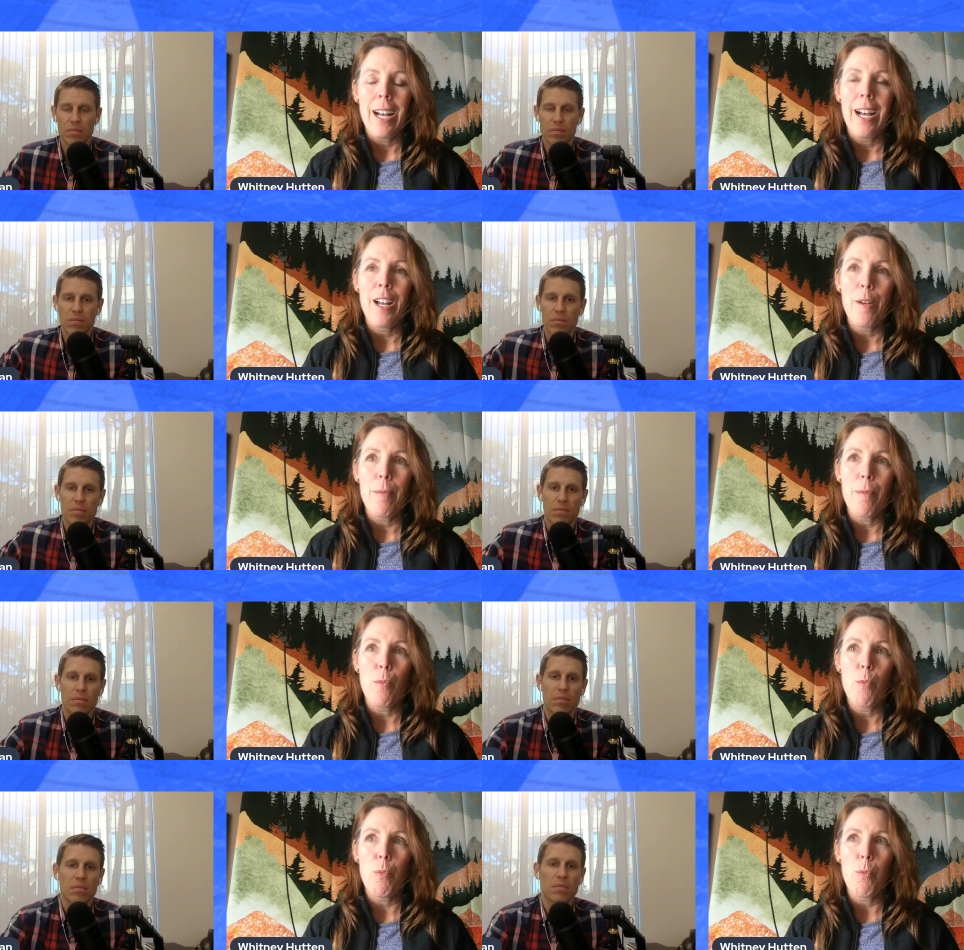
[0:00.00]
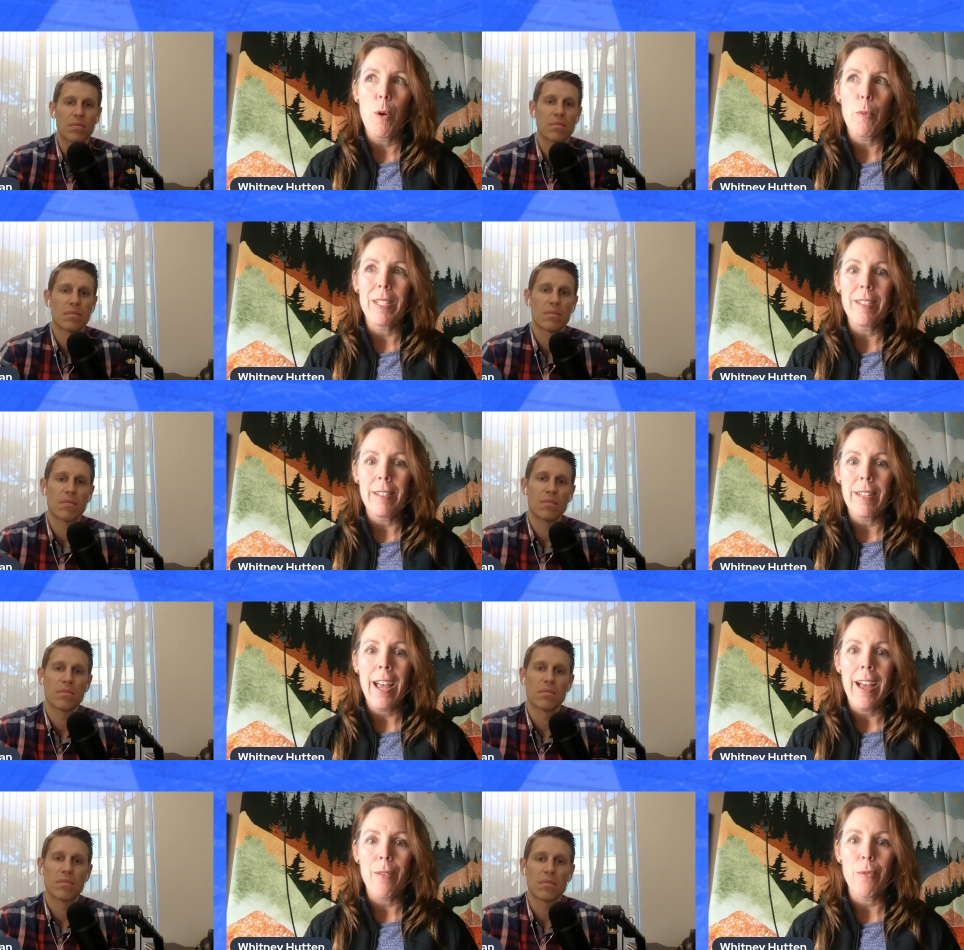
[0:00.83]
Speaker 1: Um, what we didn't
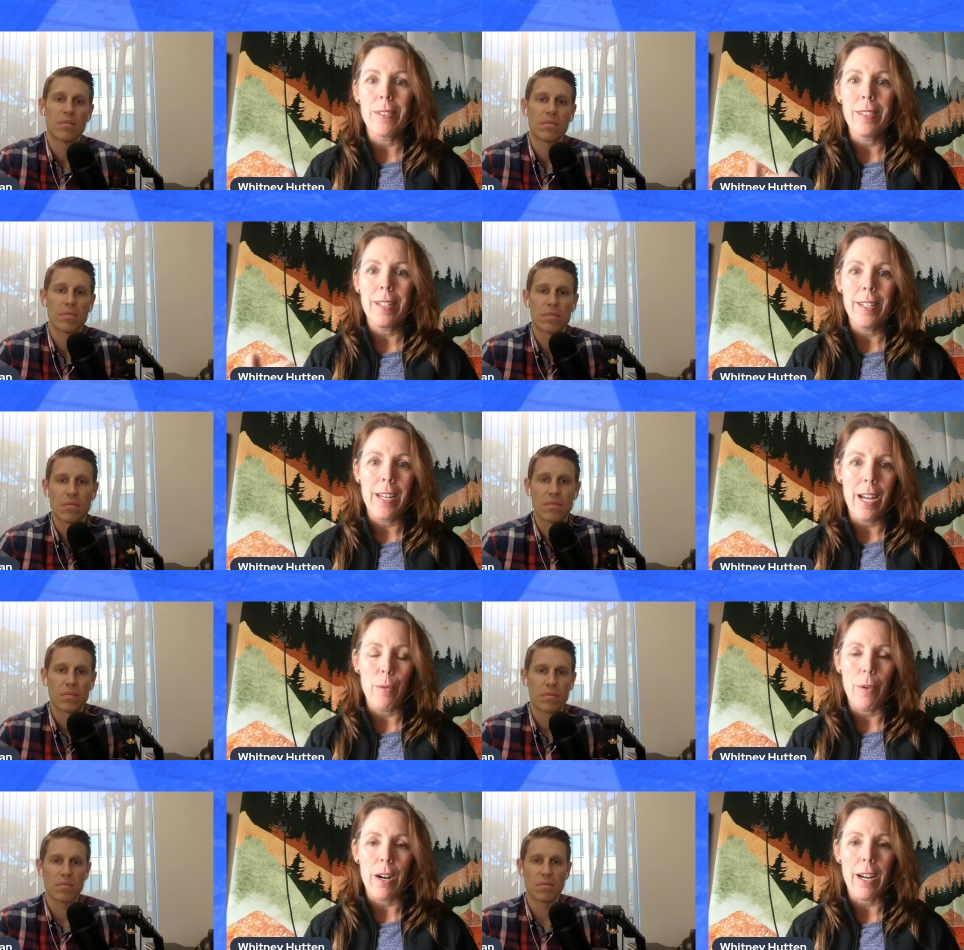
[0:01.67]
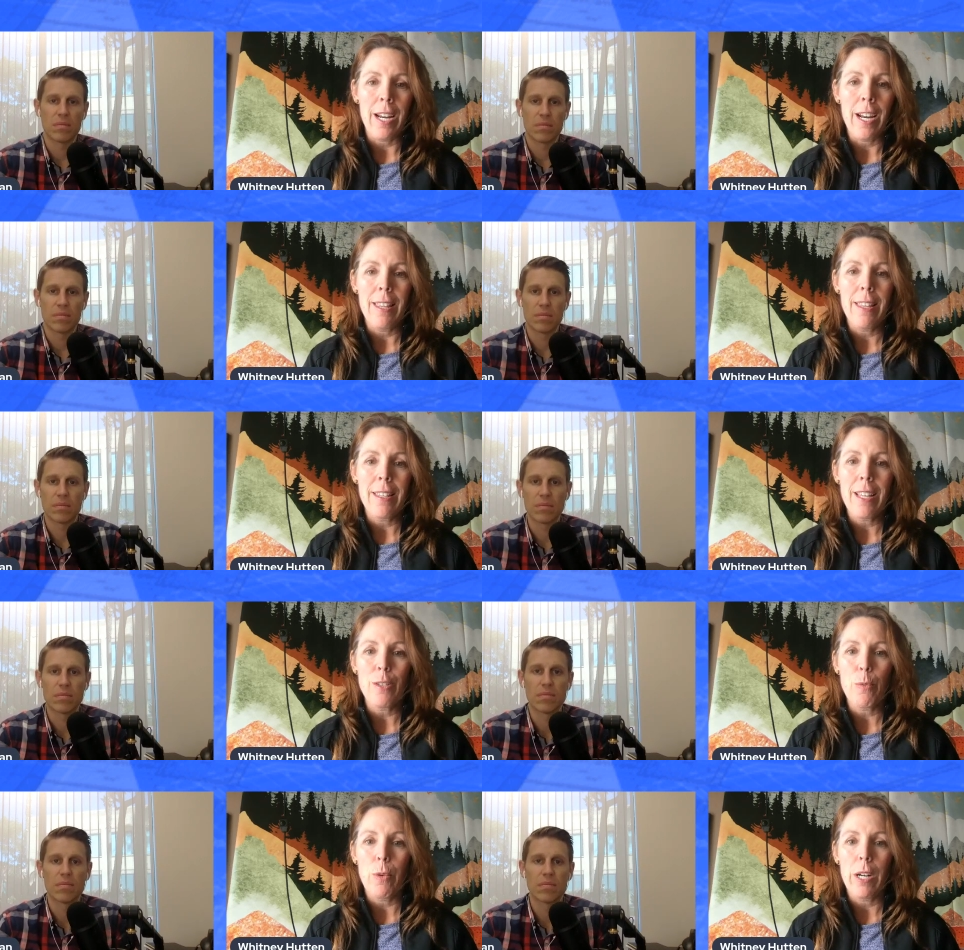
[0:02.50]
have was the network. And I think
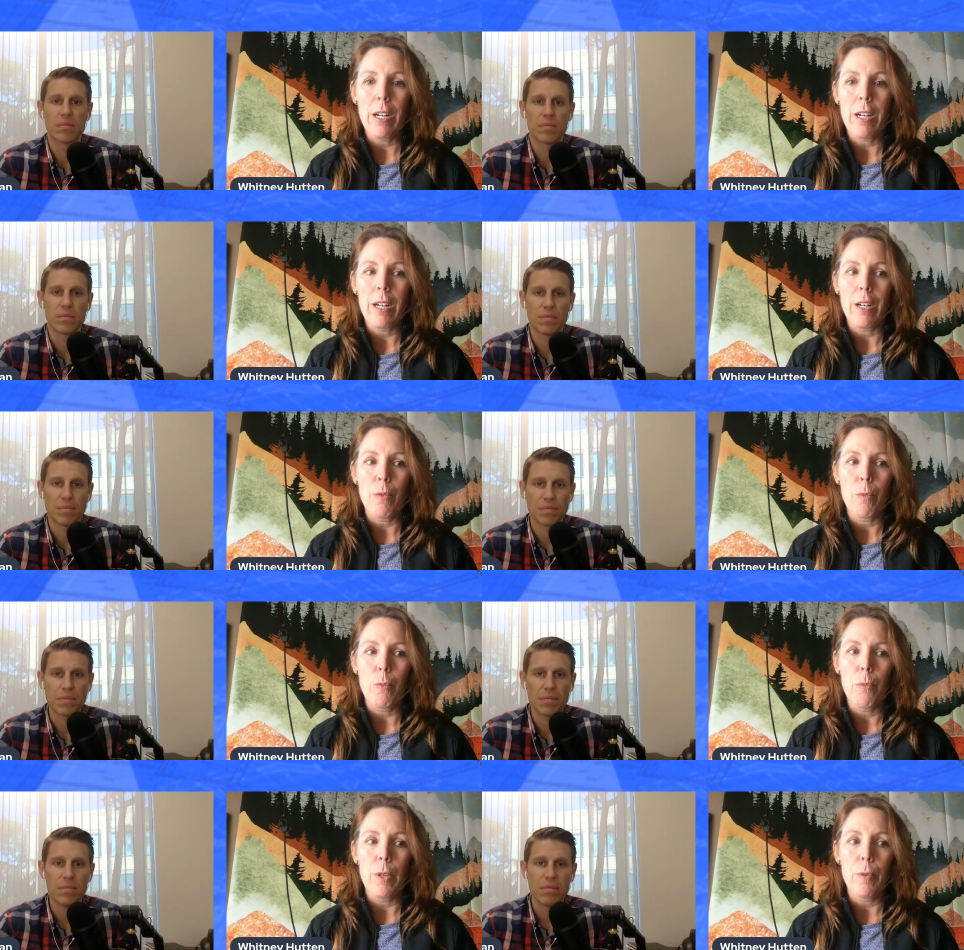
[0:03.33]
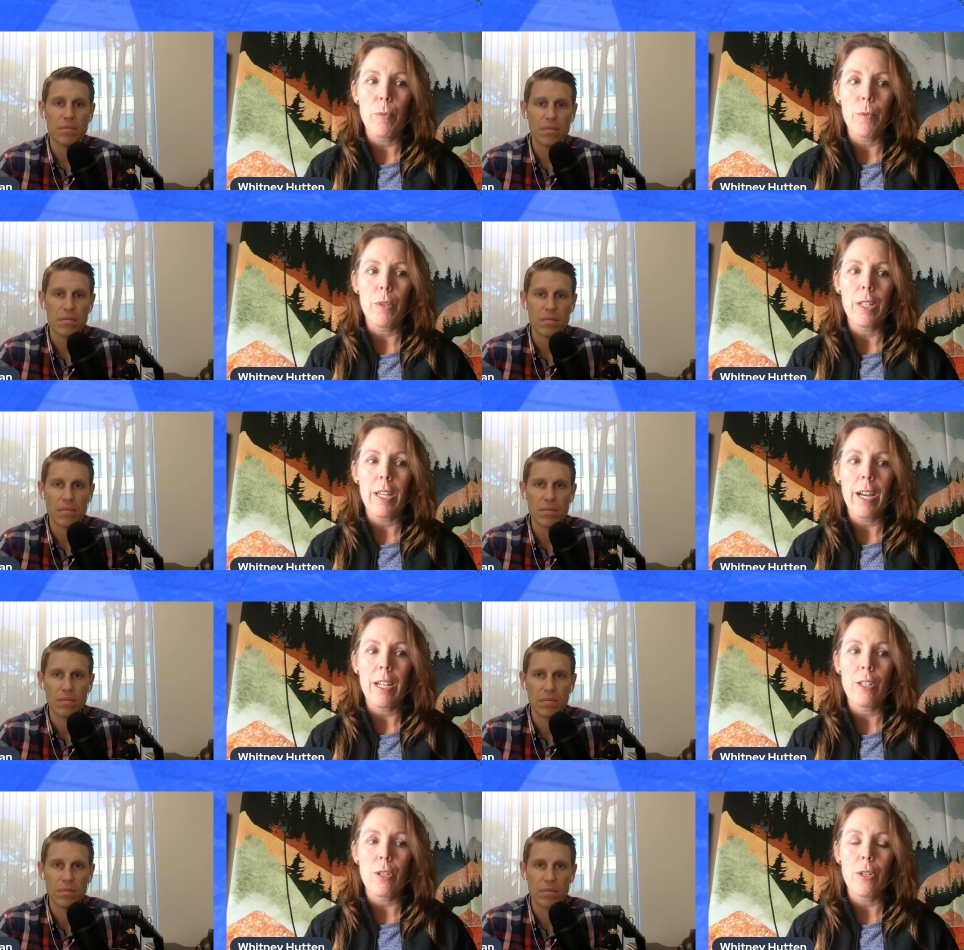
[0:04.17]
that's where we really had